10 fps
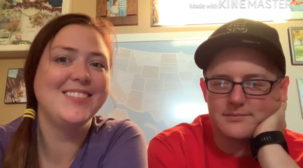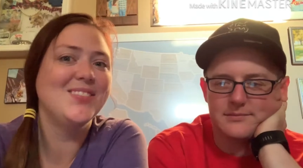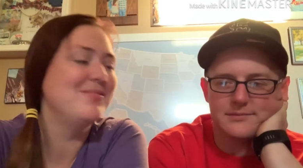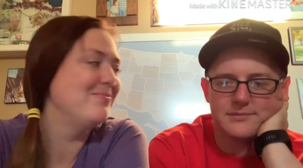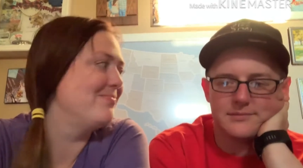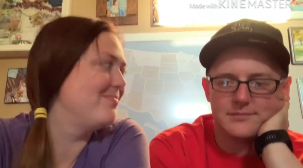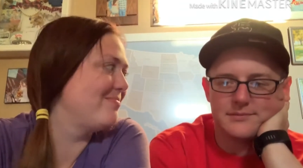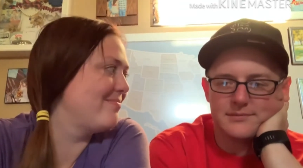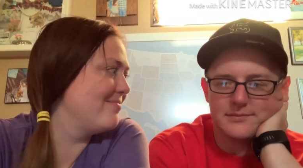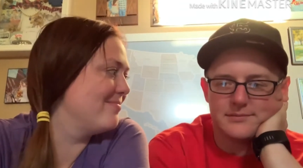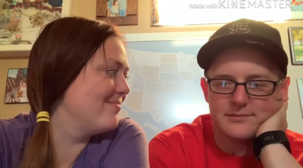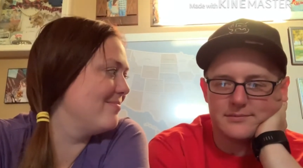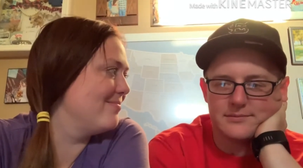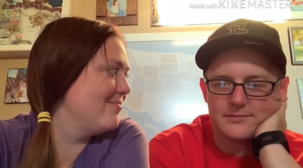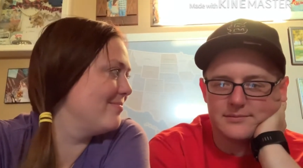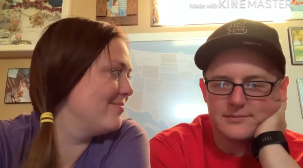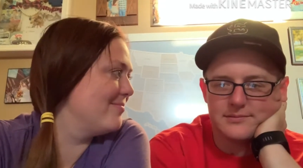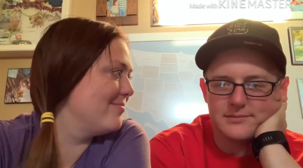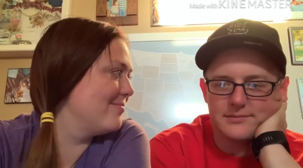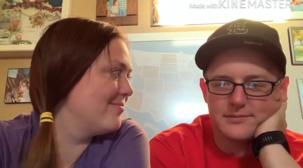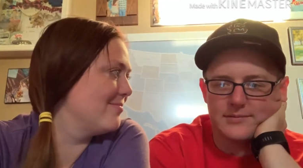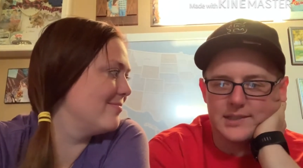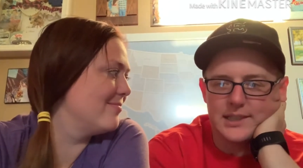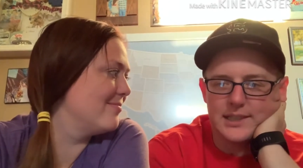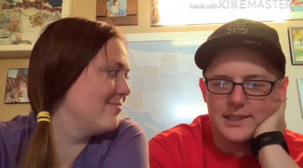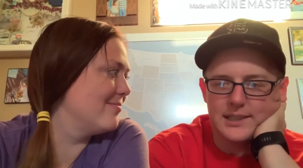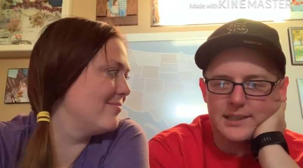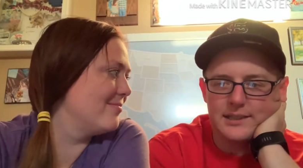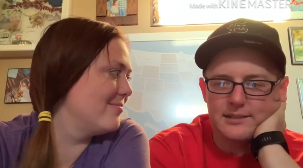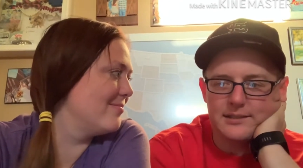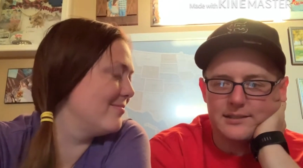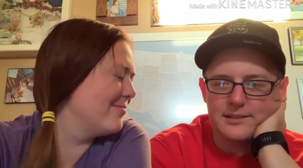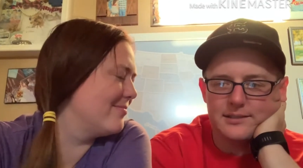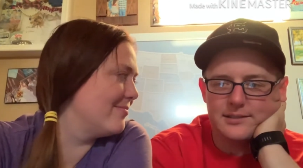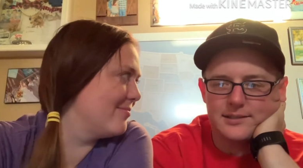[no speech]